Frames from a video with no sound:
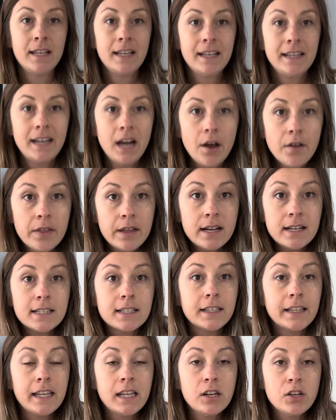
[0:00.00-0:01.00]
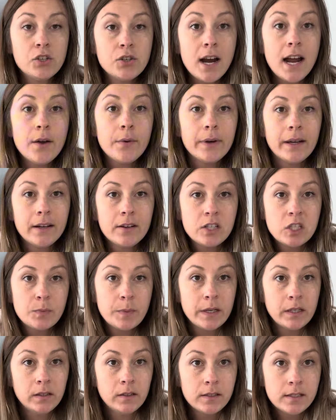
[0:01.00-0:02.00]
Now that it's clean and dry, we're going to
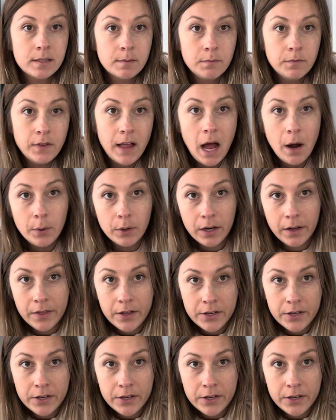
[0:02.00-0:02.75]
sprinkle some flour on the